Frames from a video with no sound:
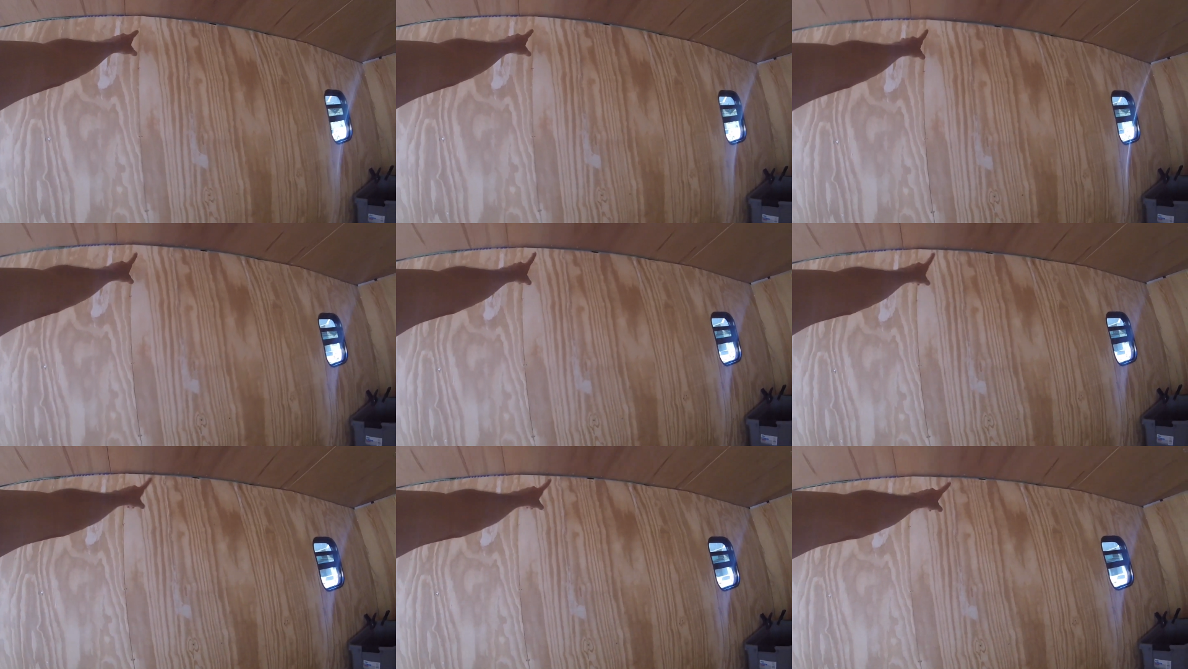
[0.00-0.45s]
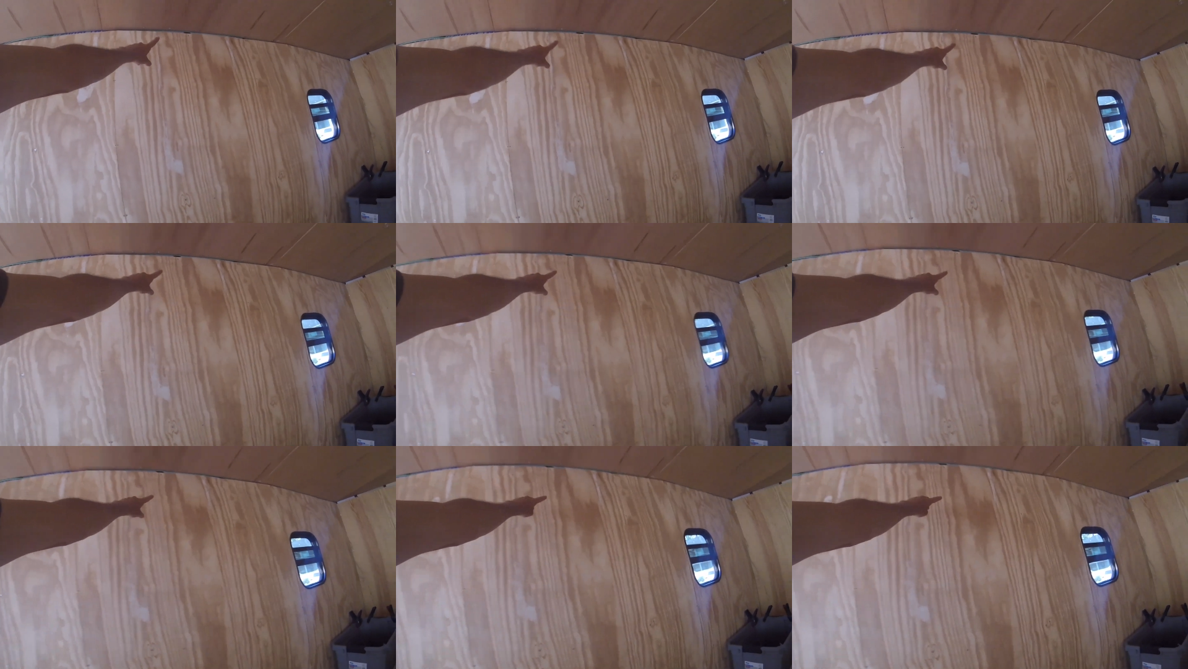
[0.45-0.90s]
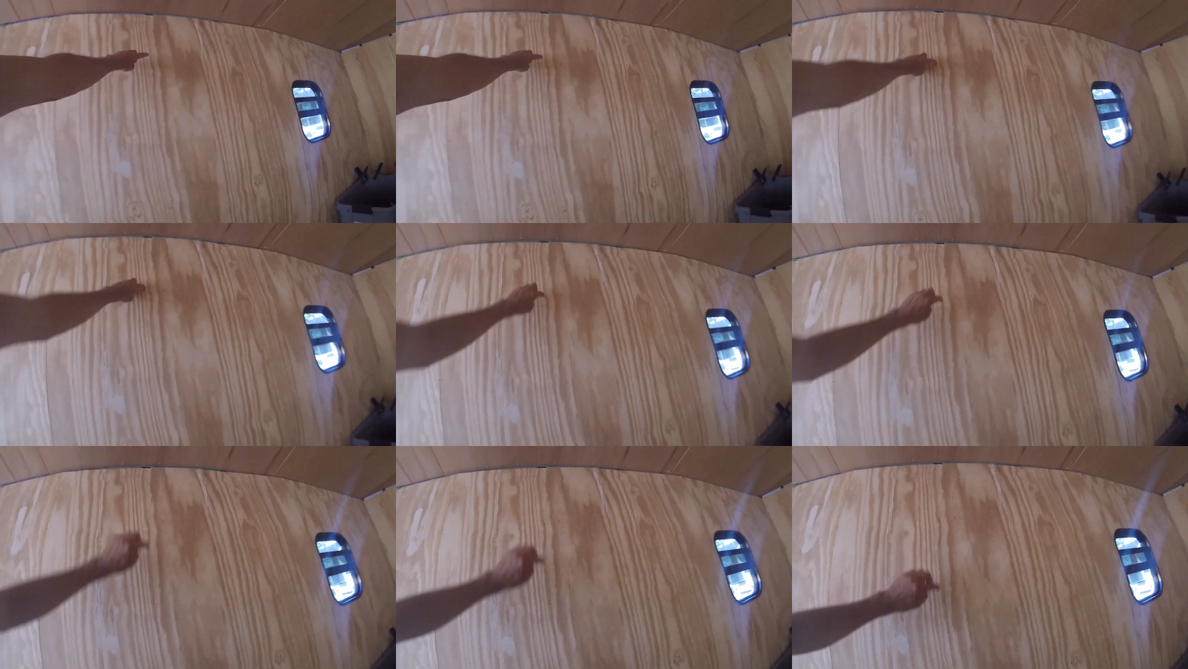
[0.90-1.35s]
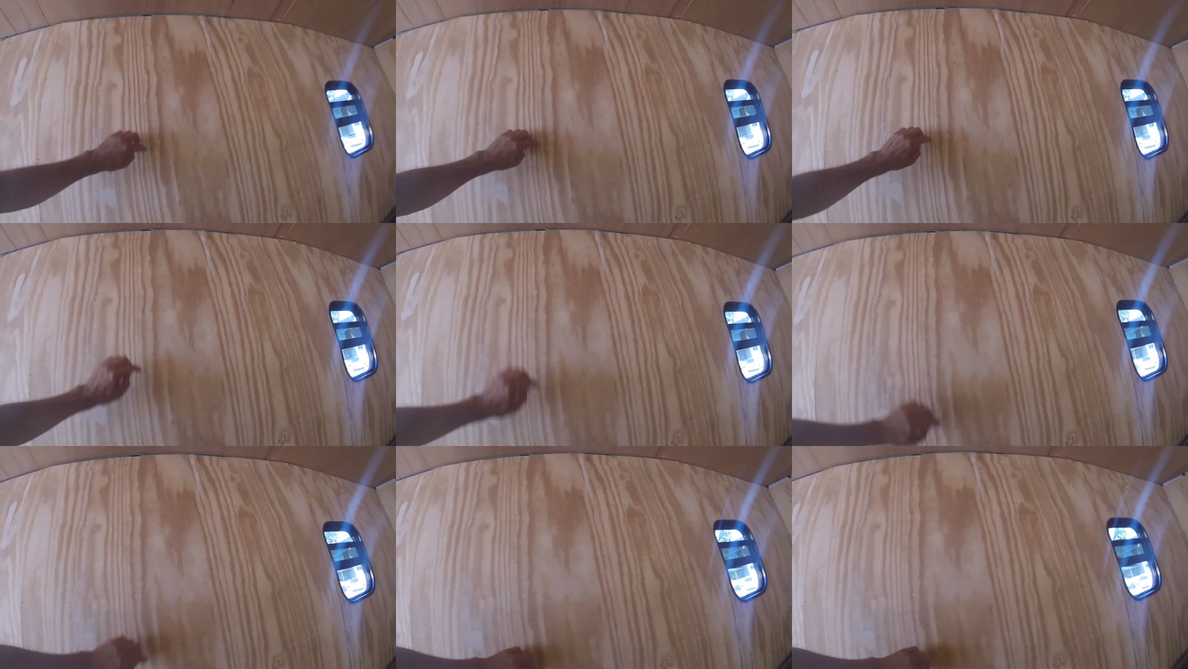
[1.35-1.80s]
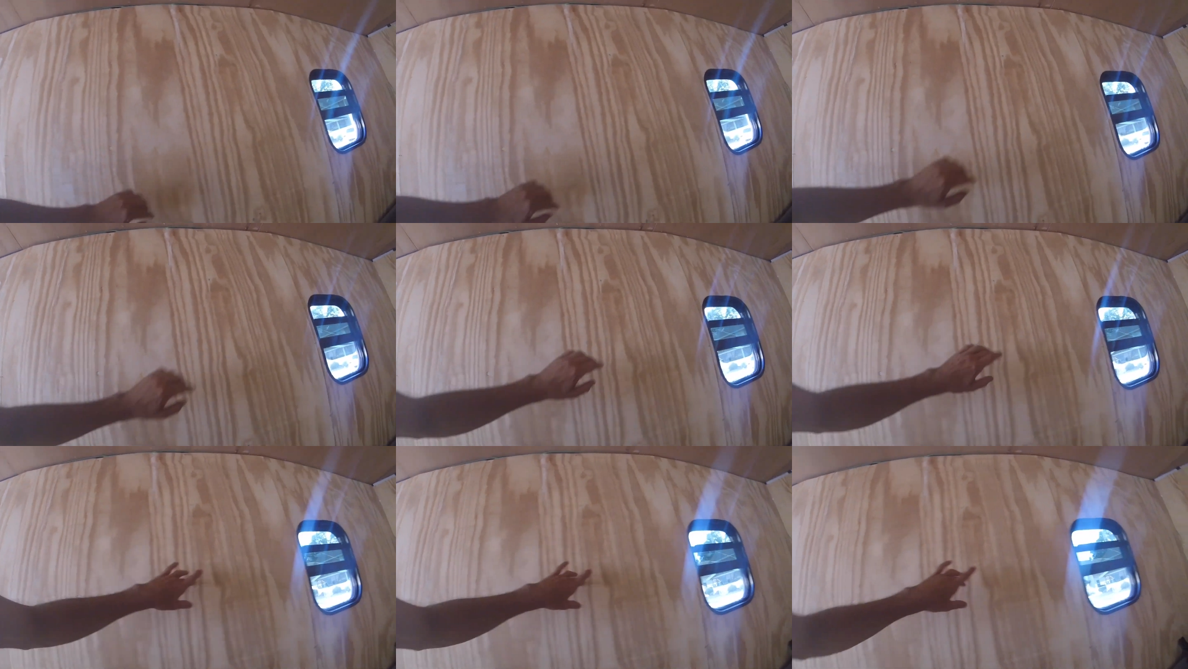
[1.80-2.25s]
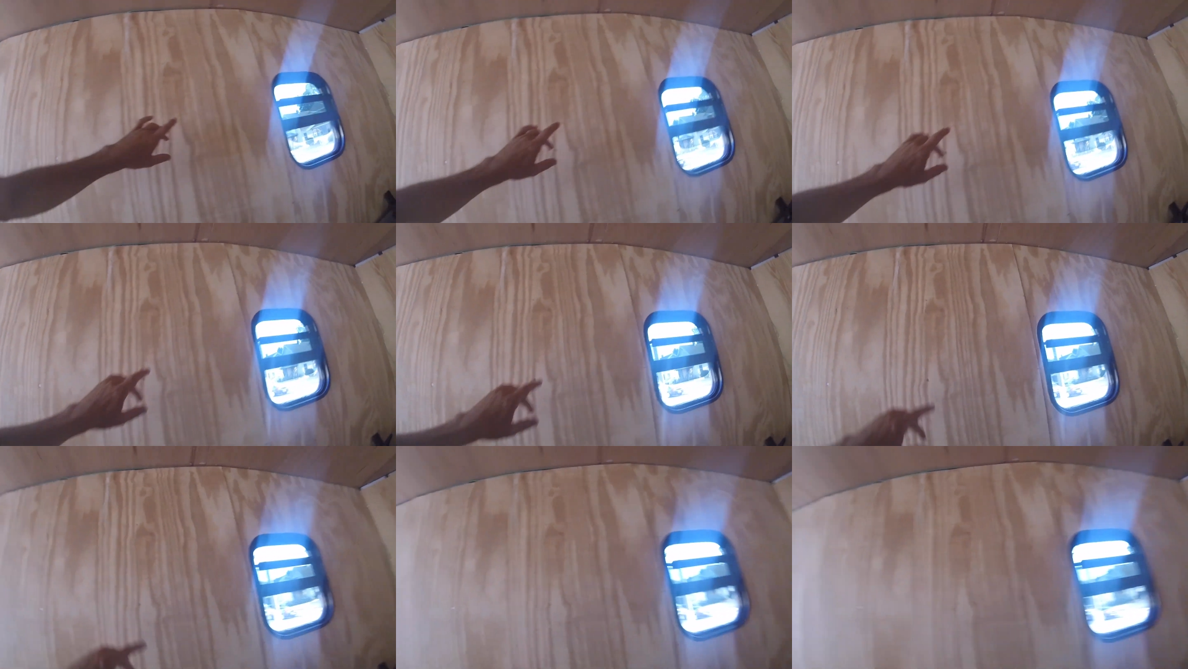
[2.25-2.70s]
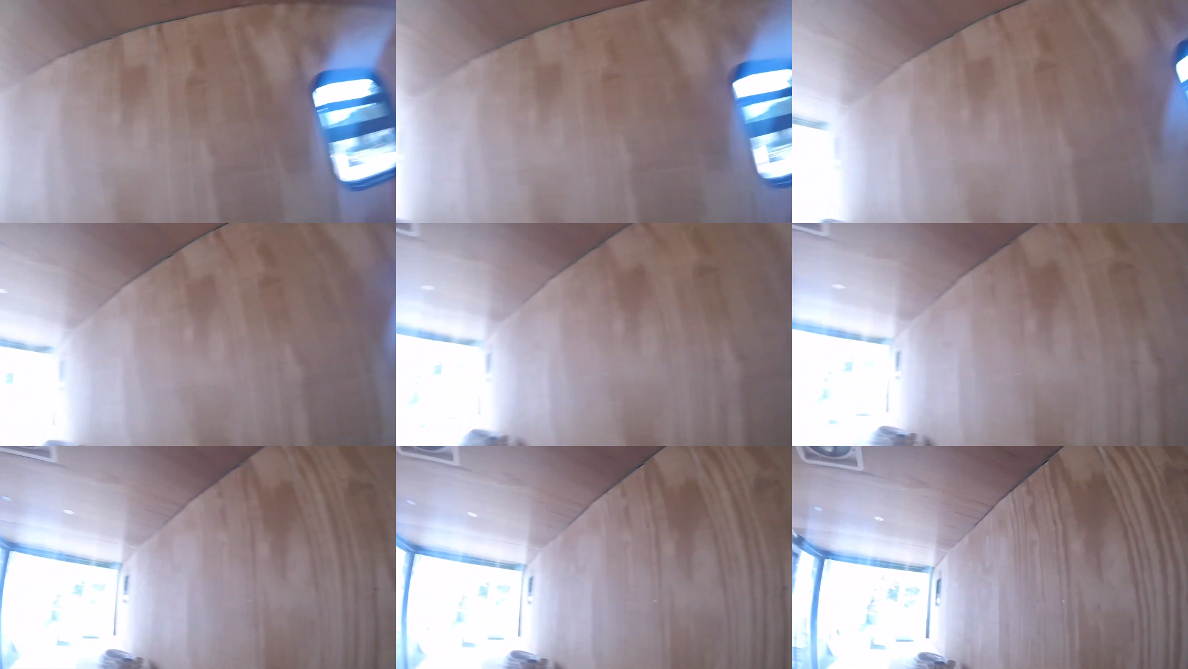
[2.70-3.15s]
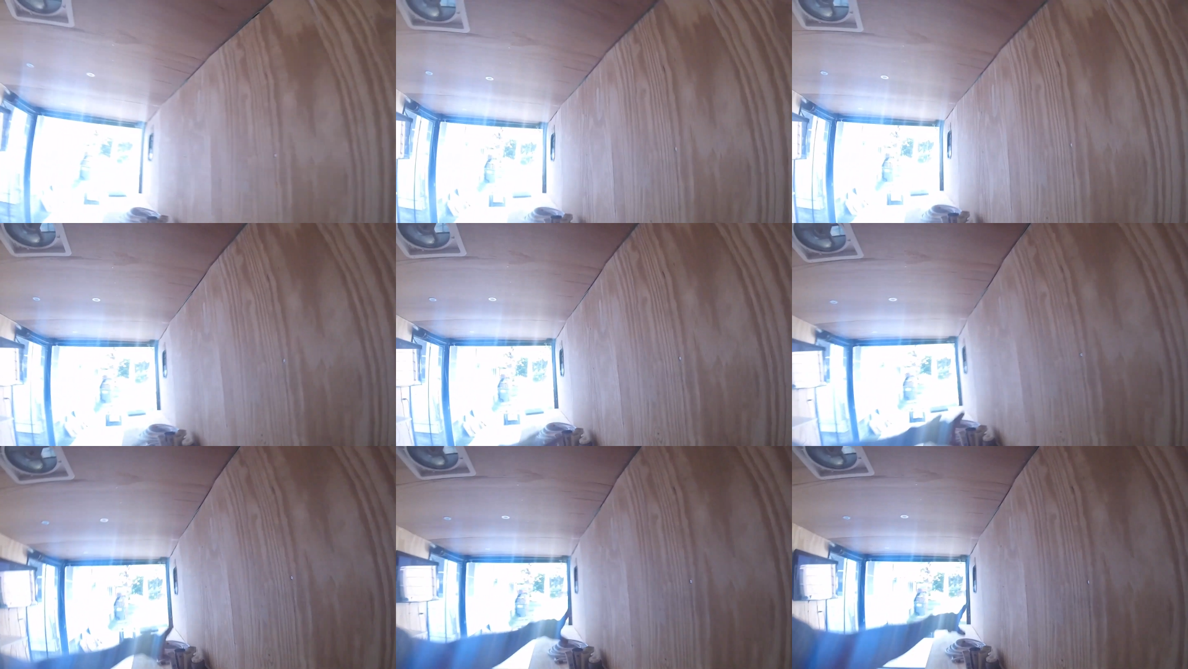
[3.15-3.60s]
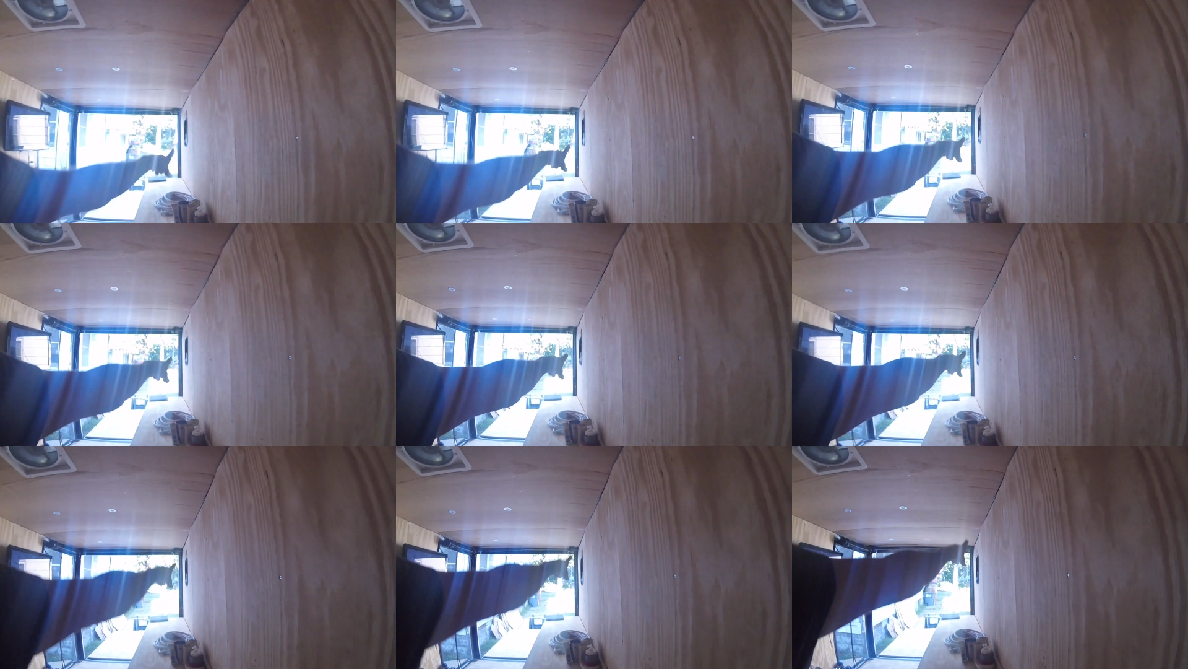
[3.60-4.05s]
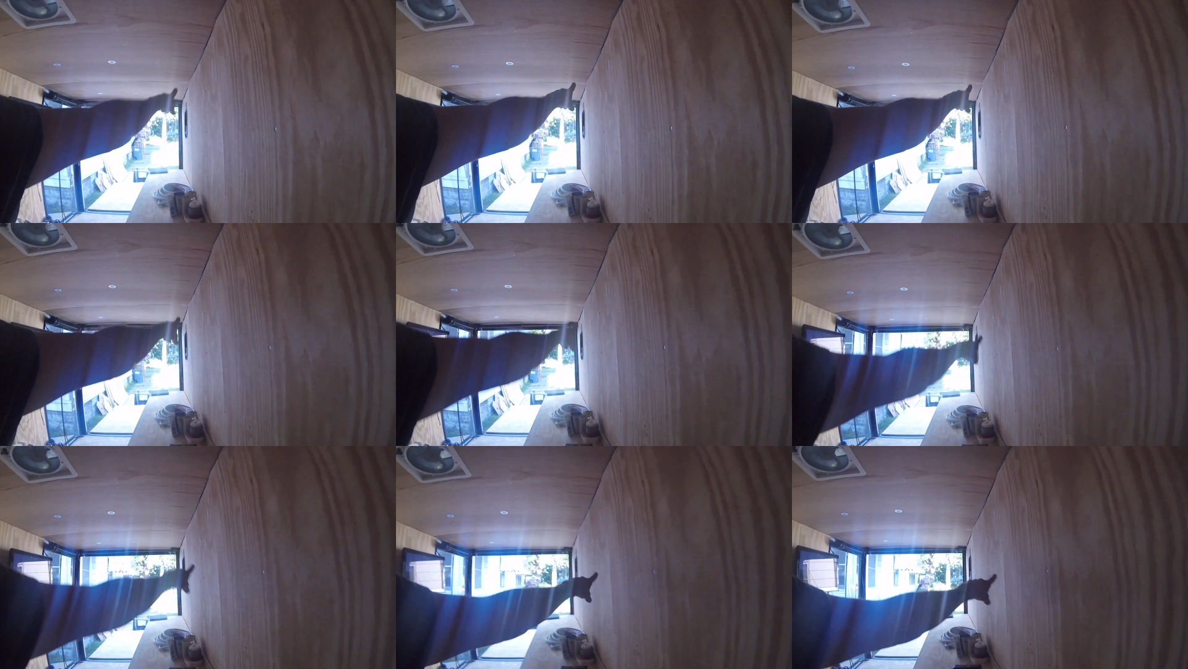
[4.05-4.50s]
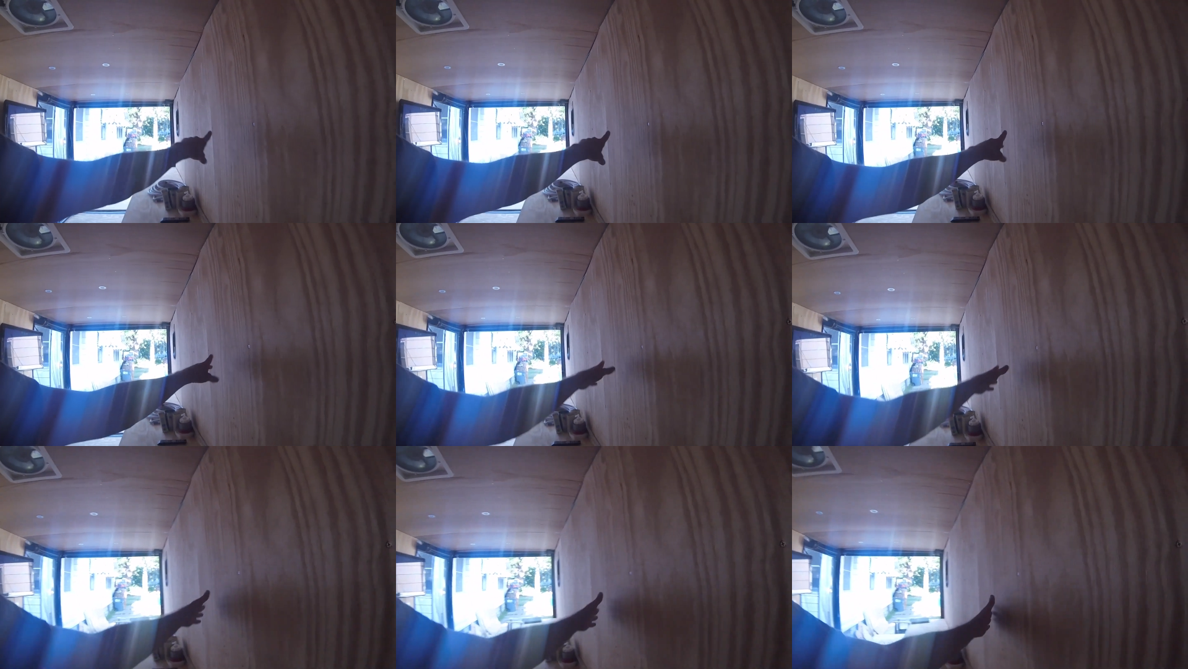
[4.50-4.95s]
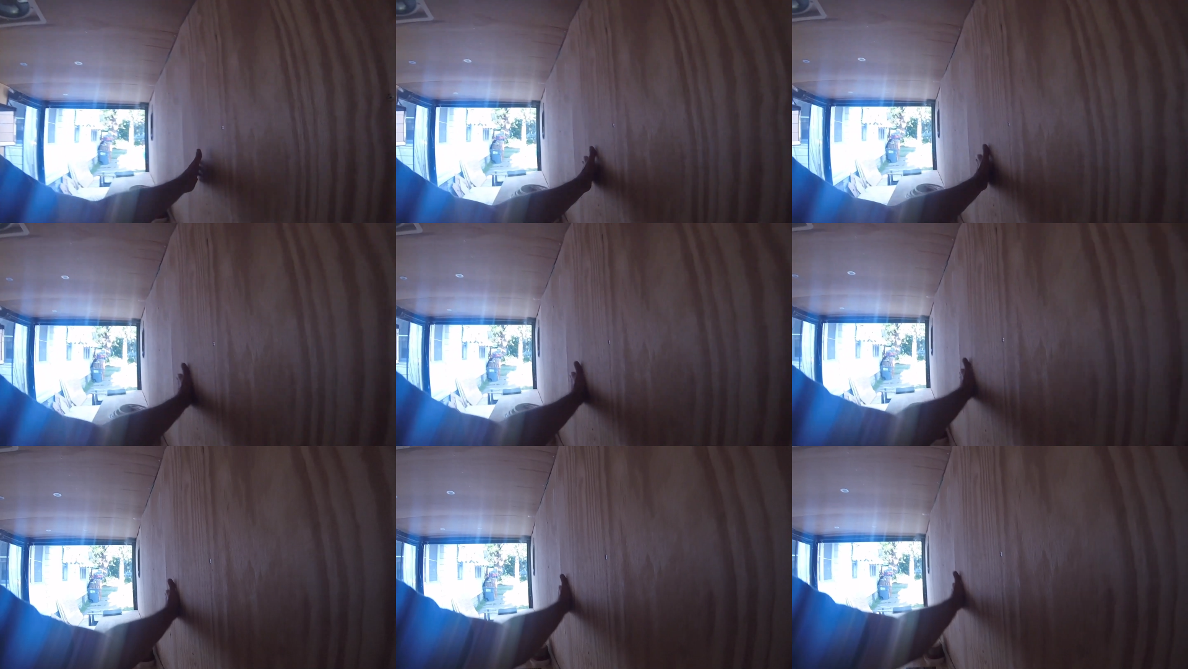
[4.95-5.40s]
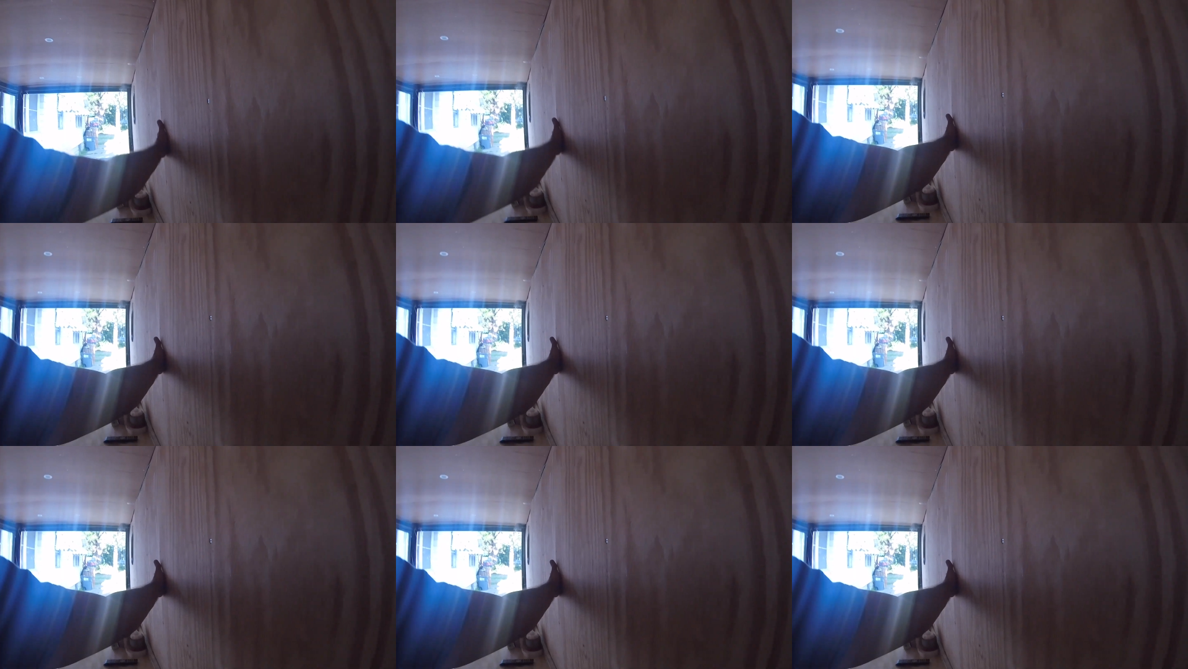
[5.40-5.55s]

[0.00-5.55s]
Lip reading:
No face is visible, so there are no lips to read.